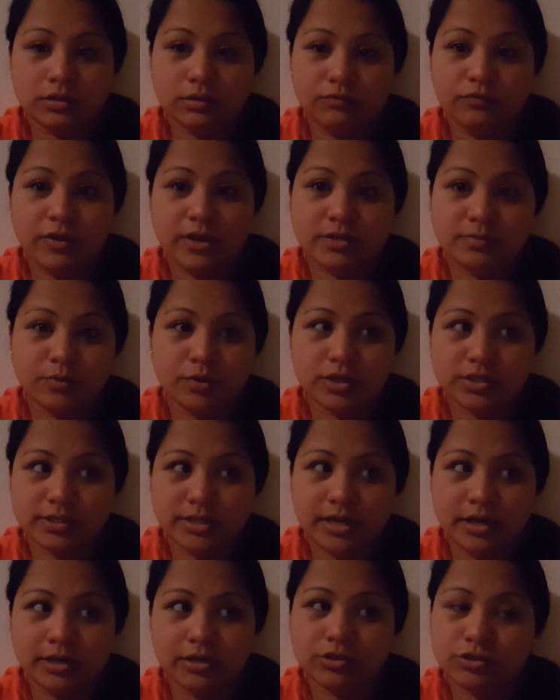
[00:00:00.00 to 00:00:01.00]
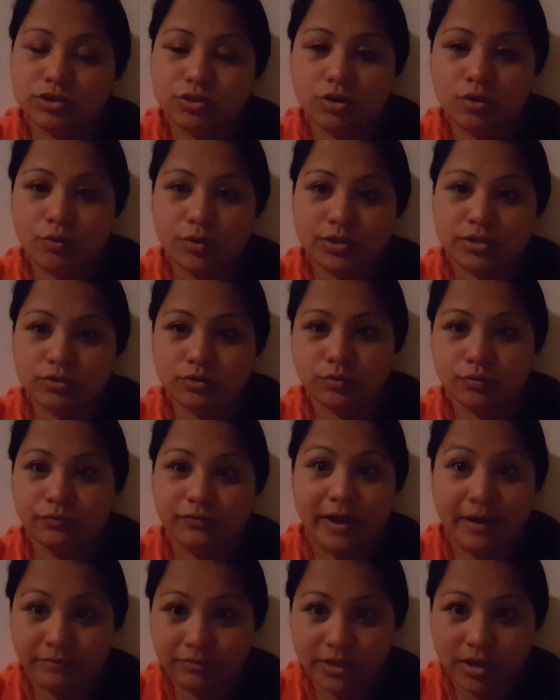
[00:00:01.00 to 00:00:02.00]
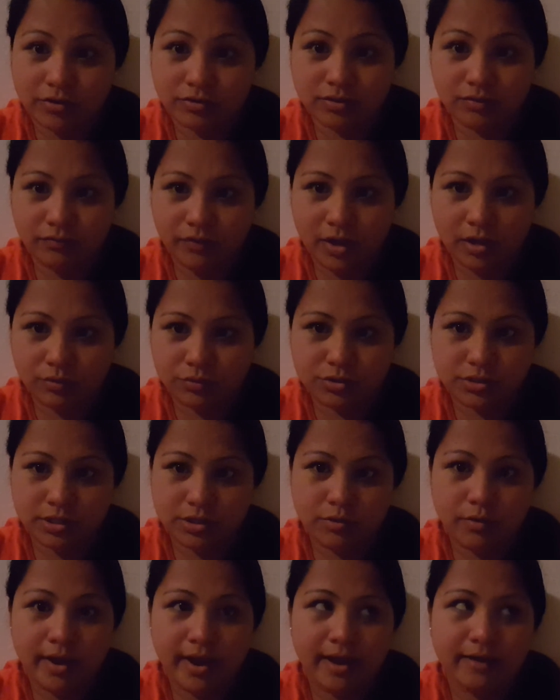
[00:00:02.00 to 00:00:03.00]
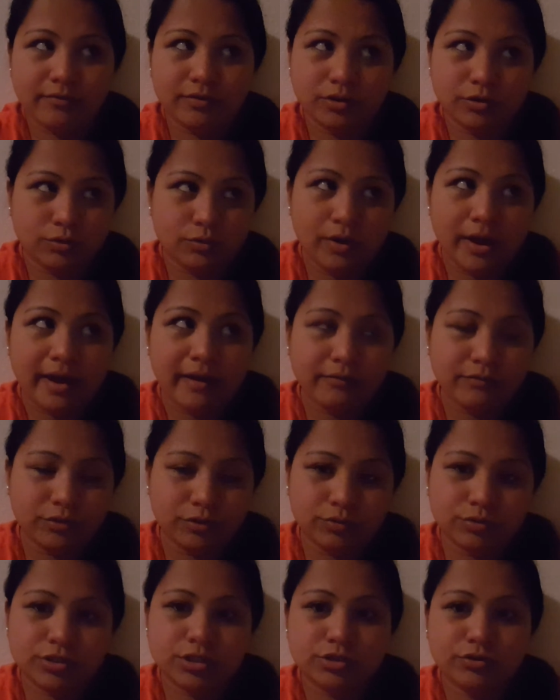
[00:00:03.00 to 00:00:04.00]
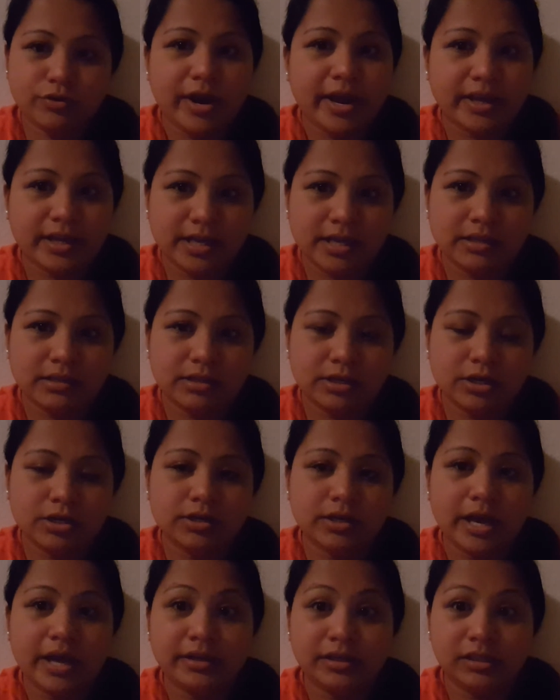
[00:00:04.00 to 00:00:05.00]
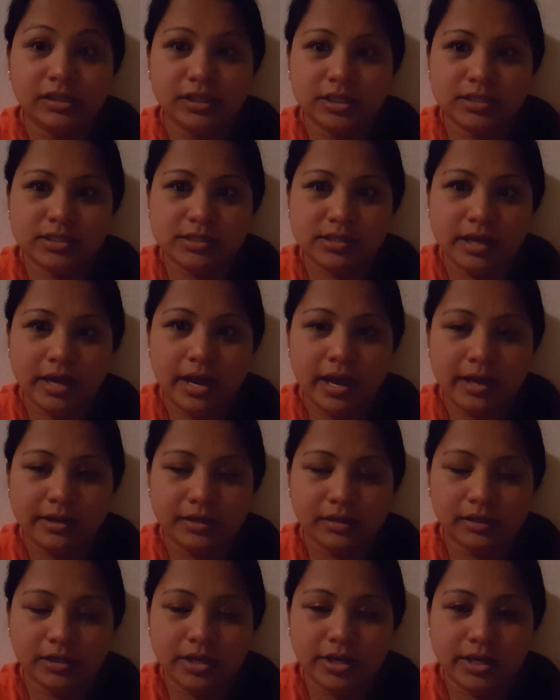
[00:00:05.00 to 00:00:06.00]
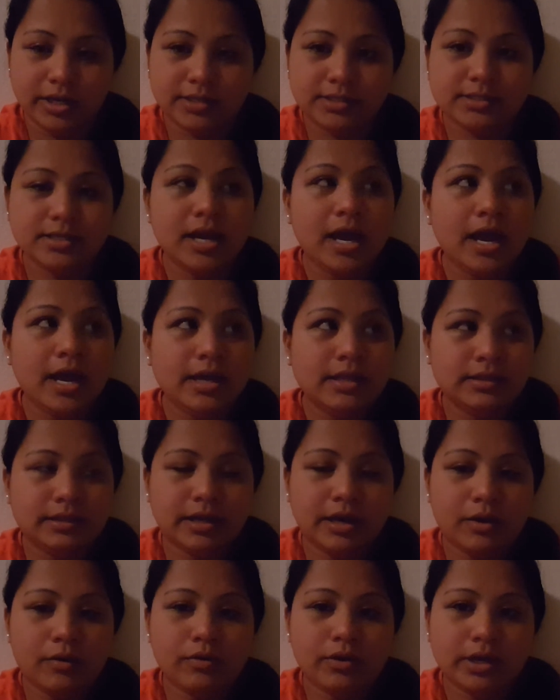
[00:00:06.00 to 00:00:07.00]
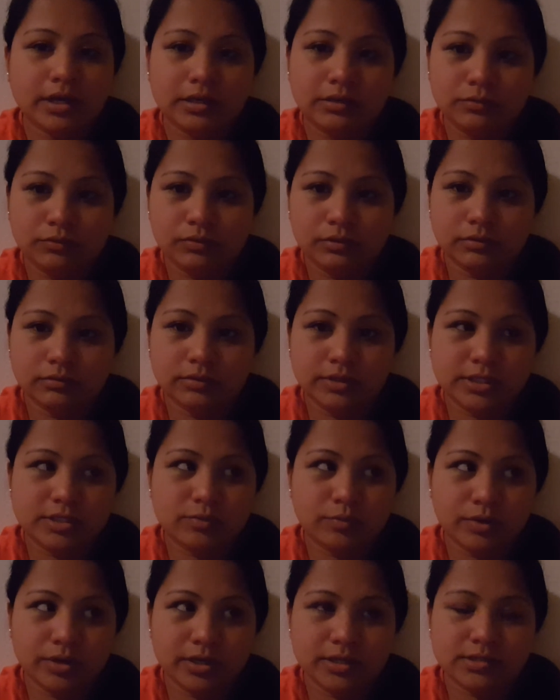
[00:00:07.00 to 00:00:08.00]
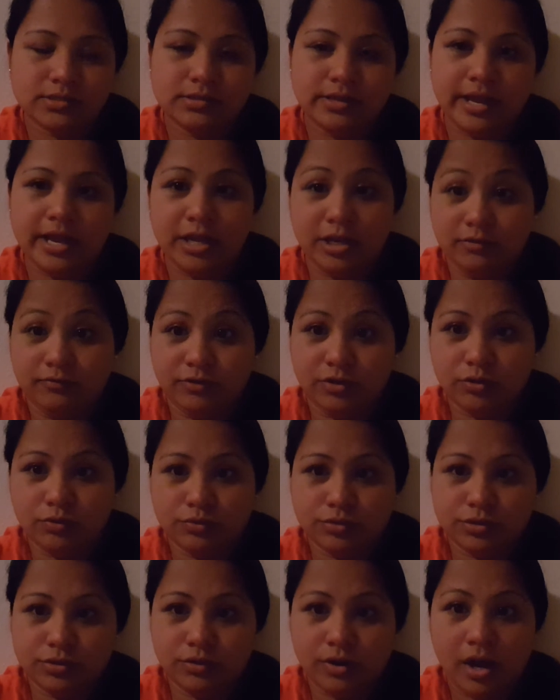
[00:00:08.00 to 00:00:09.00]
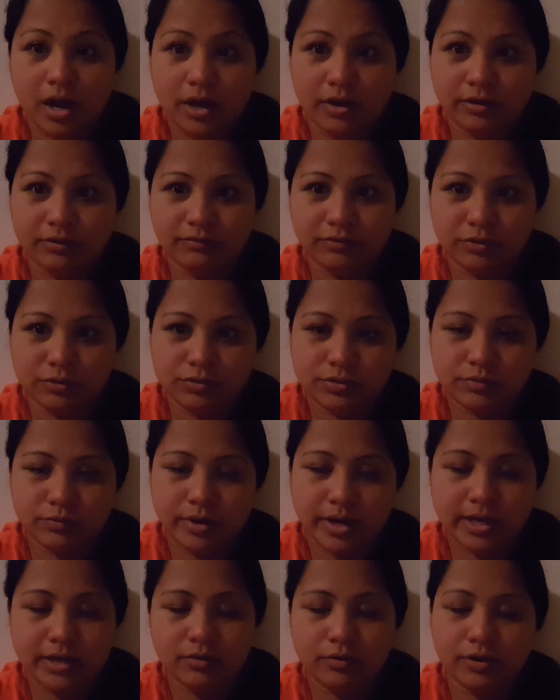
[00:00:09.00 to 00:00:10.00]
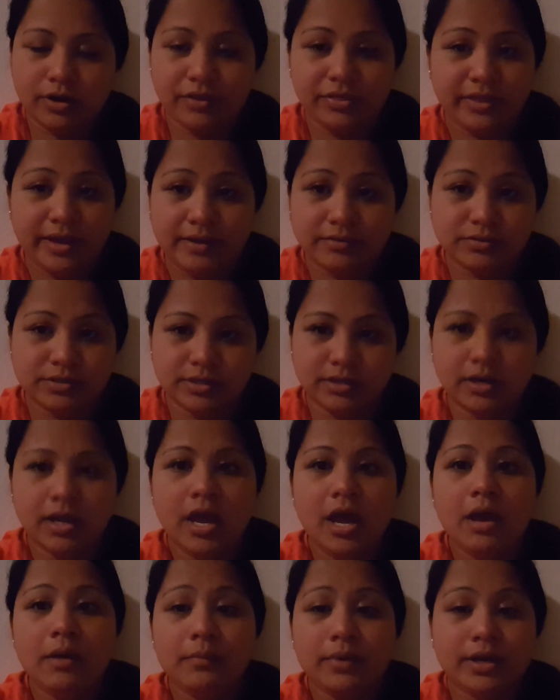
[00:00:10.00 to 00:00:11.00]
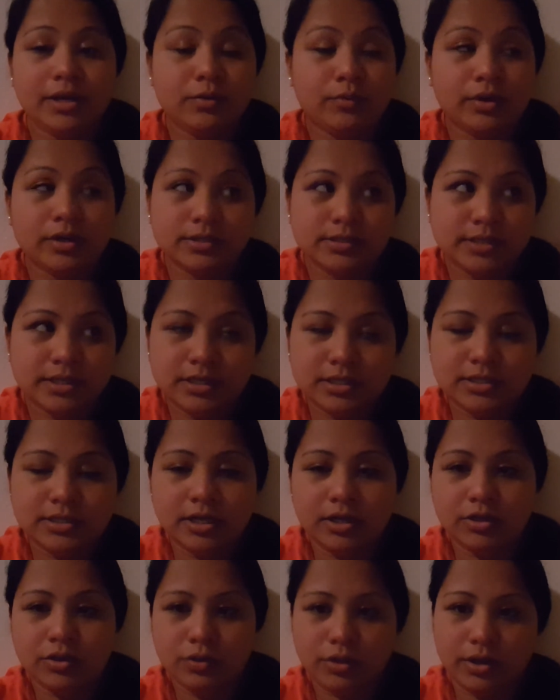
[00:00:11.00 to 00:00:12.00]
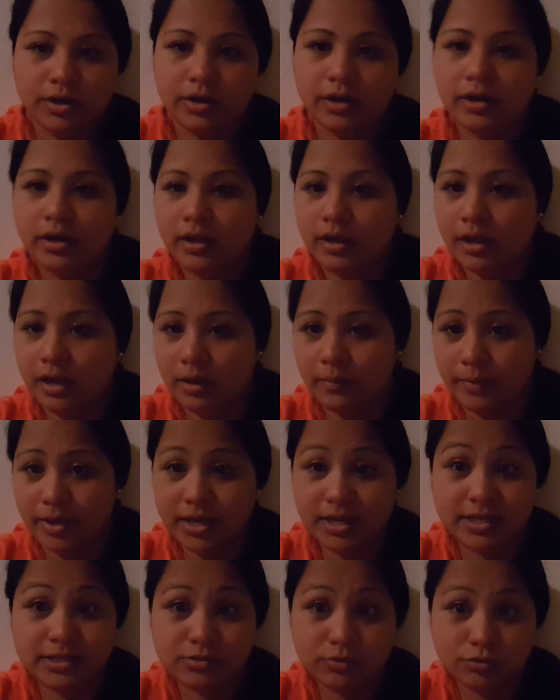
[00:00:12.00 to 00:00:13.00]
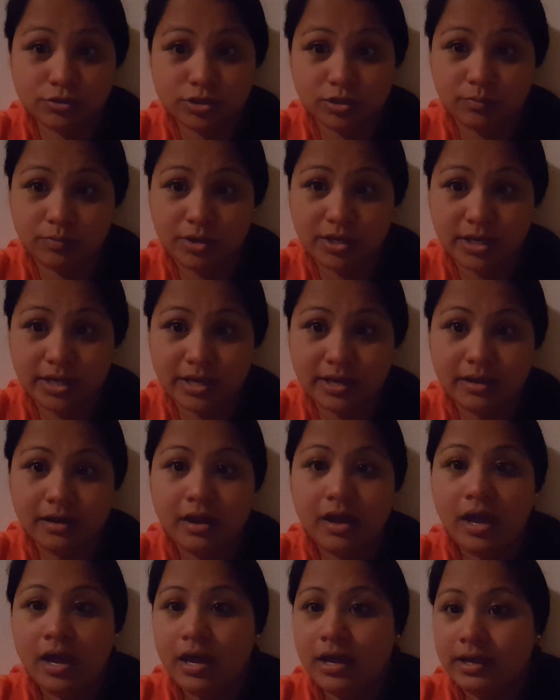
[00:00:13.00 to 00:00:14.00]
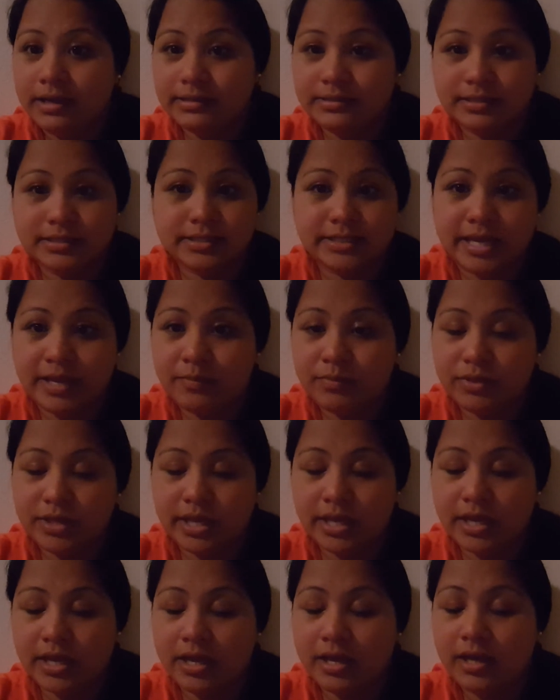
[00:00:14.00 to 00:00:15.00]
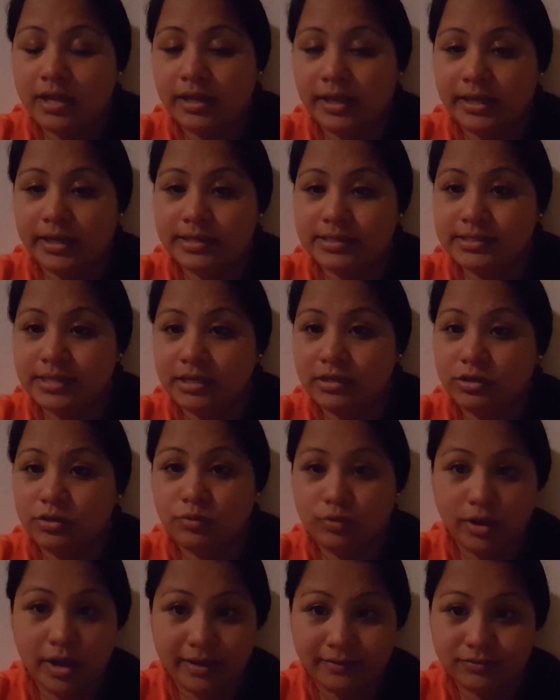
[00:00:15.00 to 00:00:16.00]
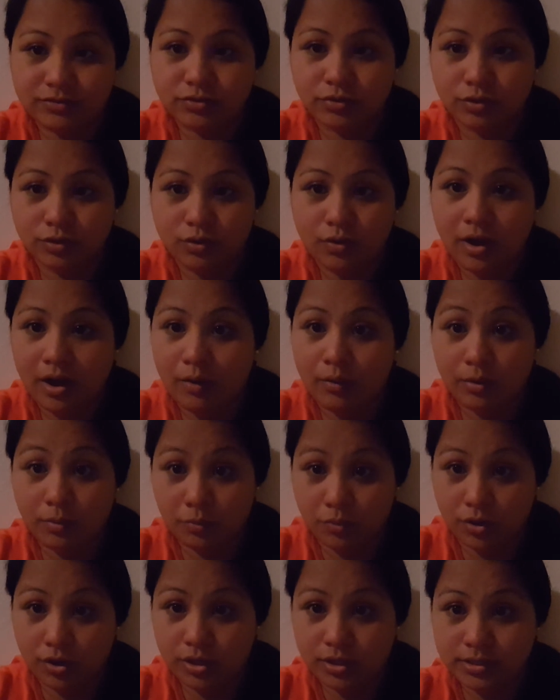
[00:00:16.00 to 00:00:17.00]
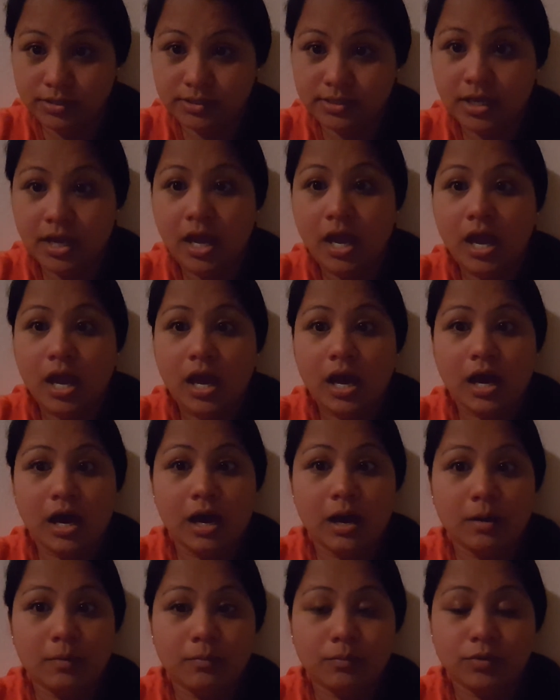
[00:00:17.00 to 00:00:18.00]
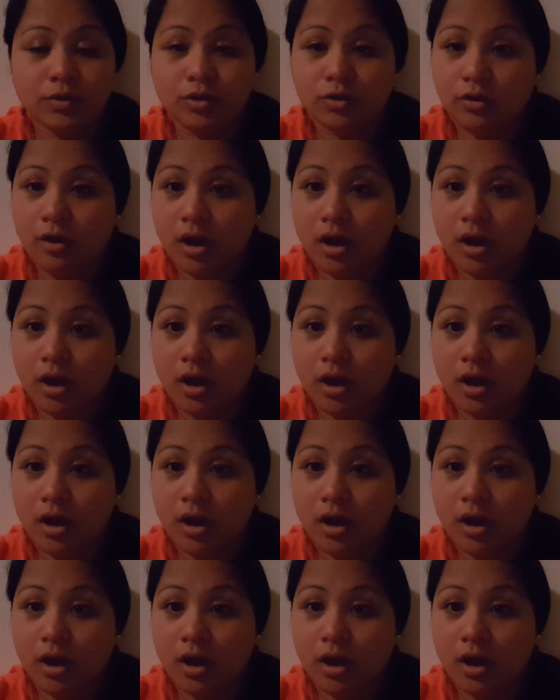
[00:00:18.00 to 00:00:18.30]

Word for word: Facebook is not going to show it to five thousand followers that you have. You have those tracking there, the analy analytics that, okay, well, this one is eighty views or one hundred views, right? Or one thousand. But anyway, it's going to tell you there. Um, any social media, it's the same thing. Like I said, you have to know how it works. Um, you know,